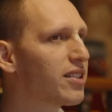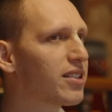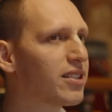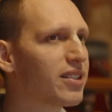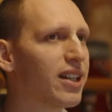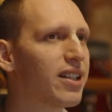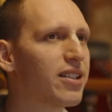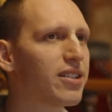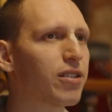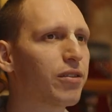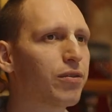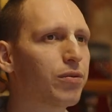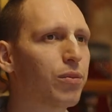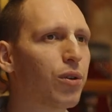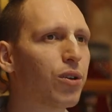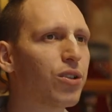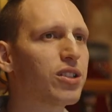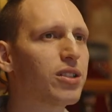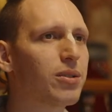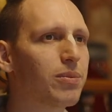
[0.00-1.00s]
sense of
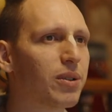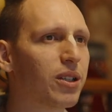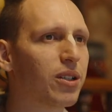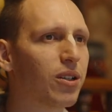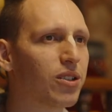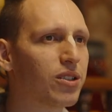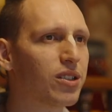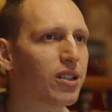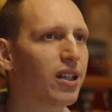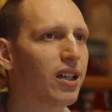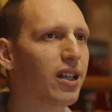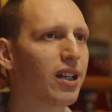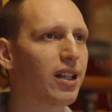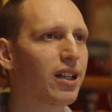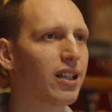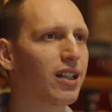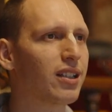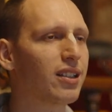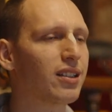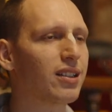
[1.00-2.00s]
mercy because,
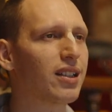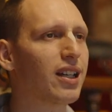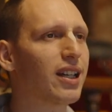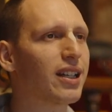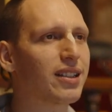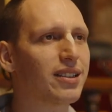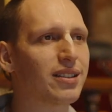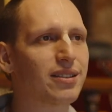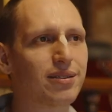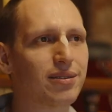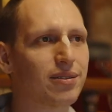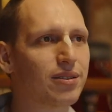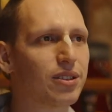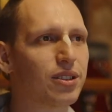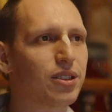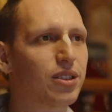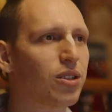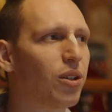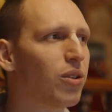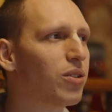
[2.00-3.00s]
like,
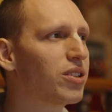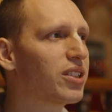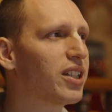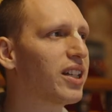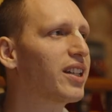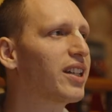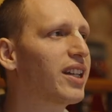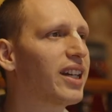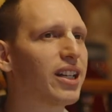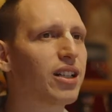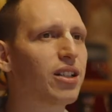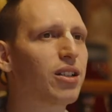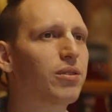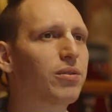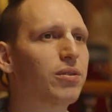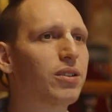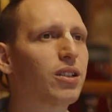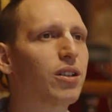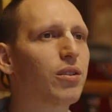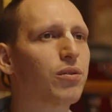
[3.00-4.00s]
you don't take care of
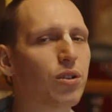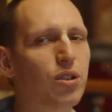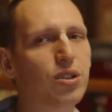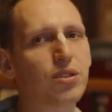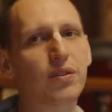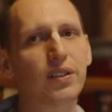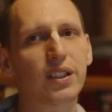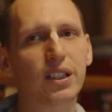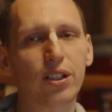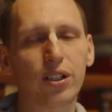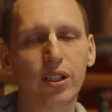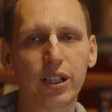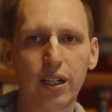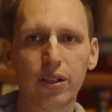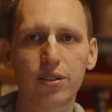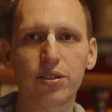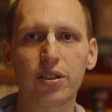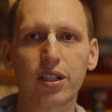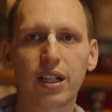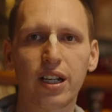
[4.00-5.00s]
course, we take
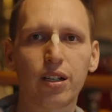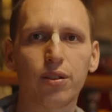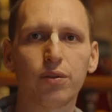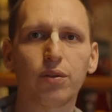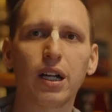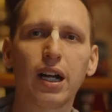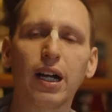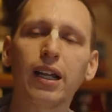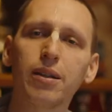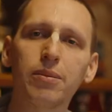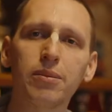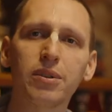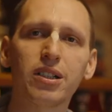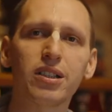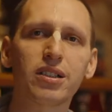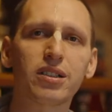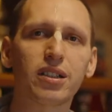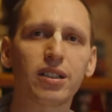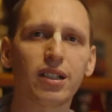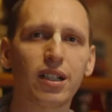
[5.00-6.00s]
also care of
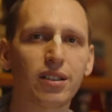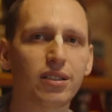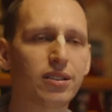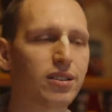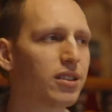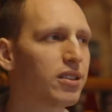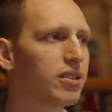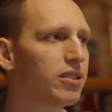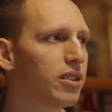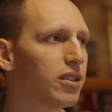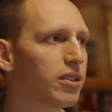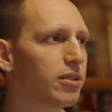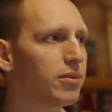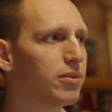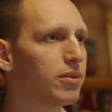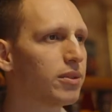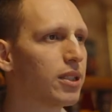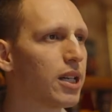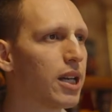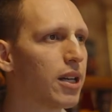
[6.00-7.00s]
animals, and this is
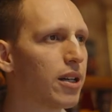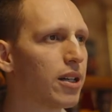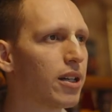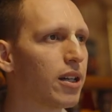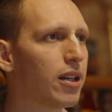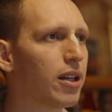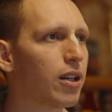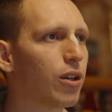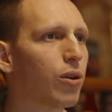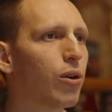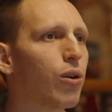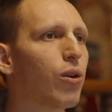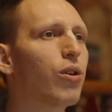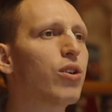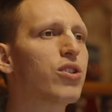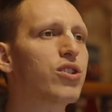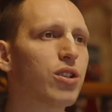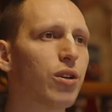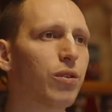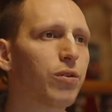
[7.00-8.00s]
an
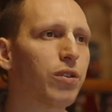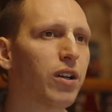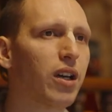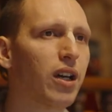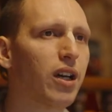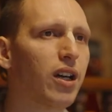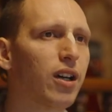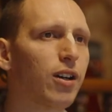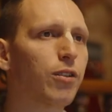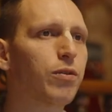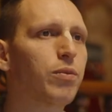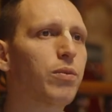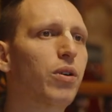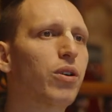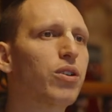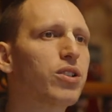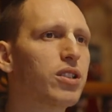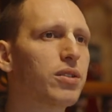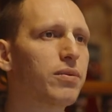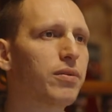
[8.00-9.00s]
urge of
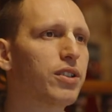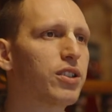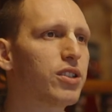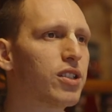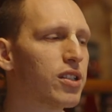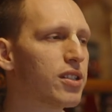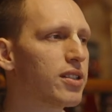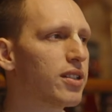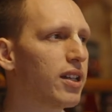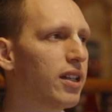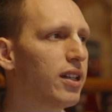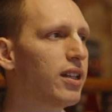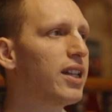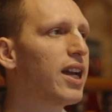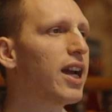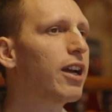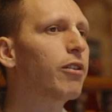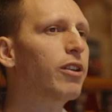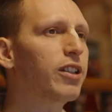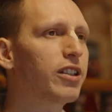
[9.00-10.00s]
mercy which is
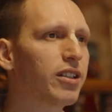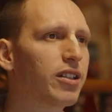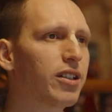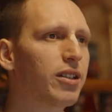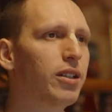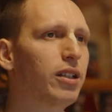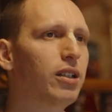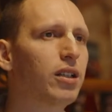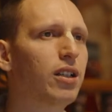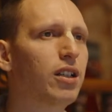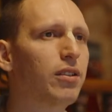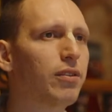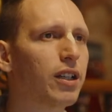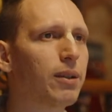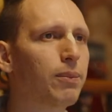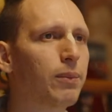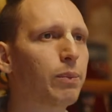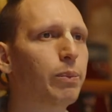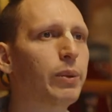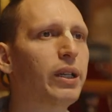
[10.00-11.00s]
inherent in a
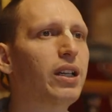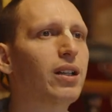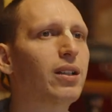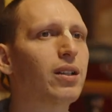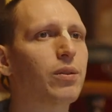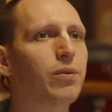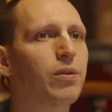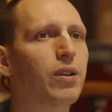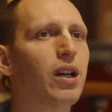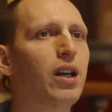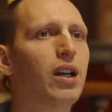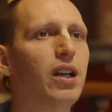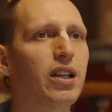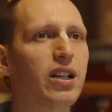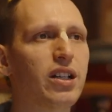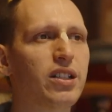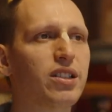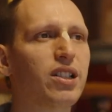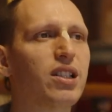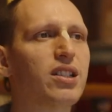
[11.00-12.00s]
living being. If
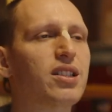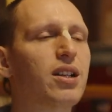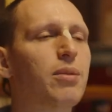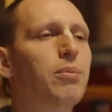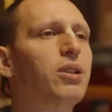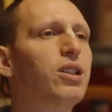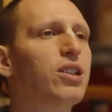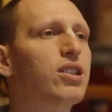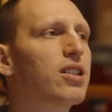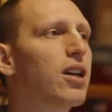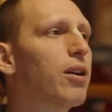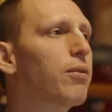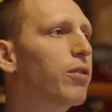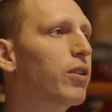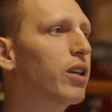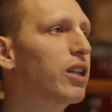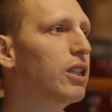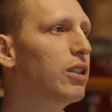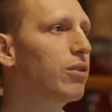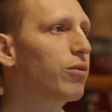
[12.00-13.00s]
you see somebody
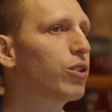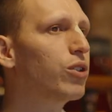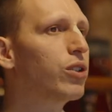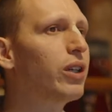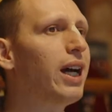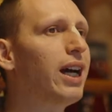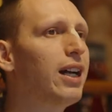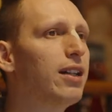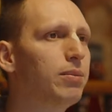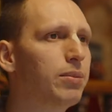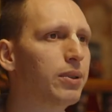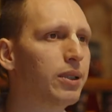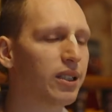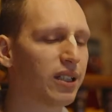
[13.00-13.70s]
suffering, you want to help.